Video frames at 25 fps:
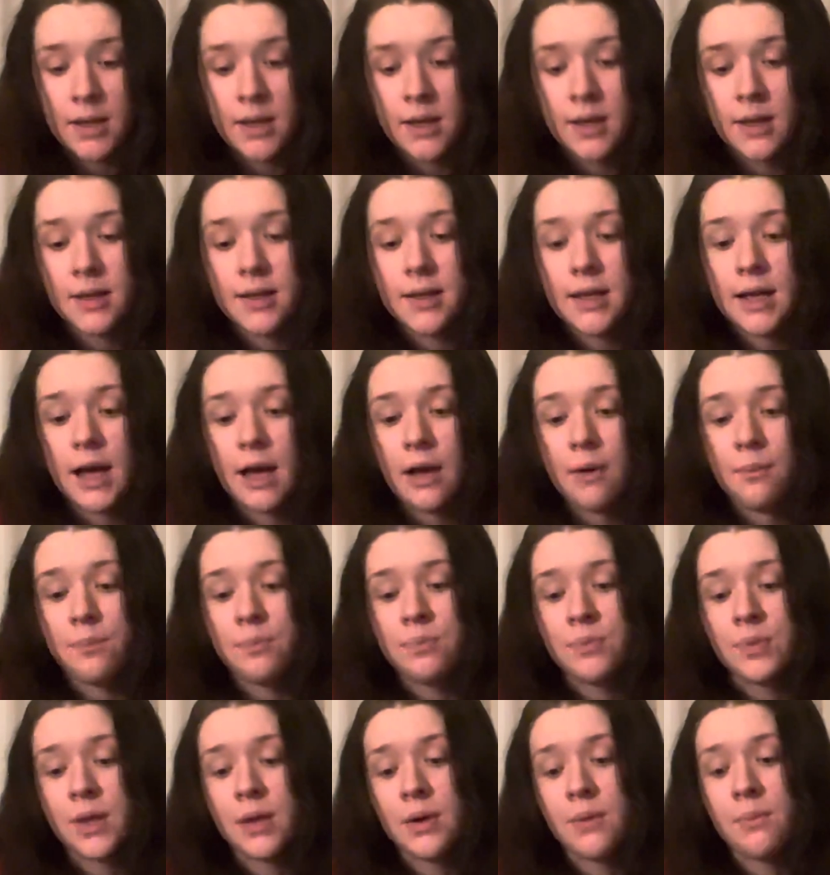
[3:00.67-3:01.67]
Now,
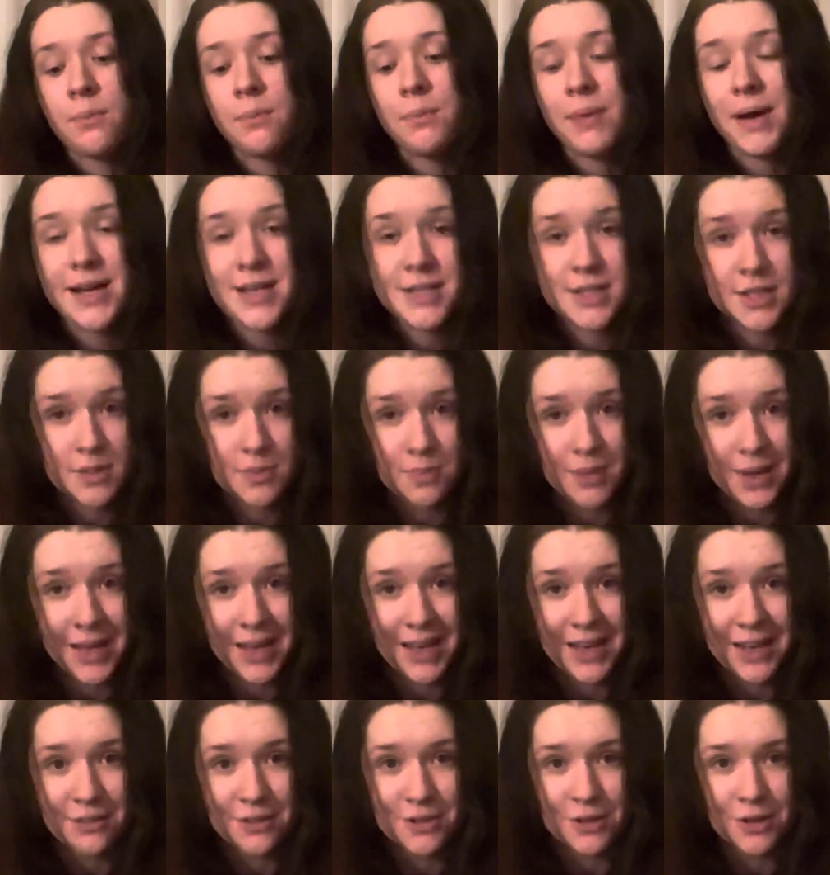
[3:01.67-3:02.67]
best
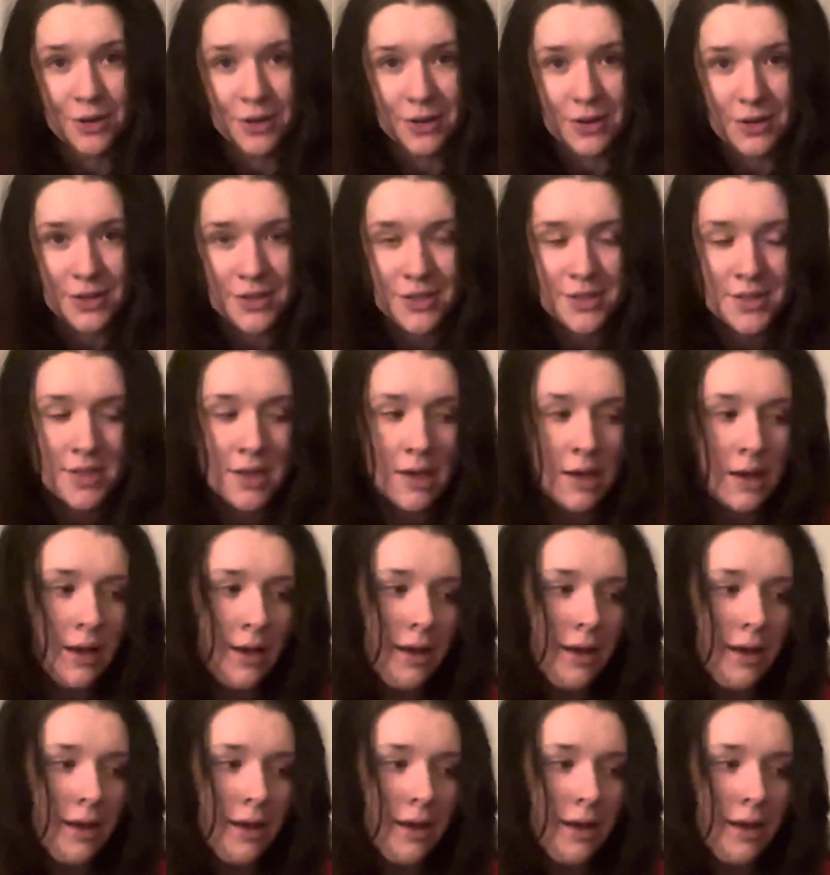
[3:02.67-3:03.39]
behaved horse.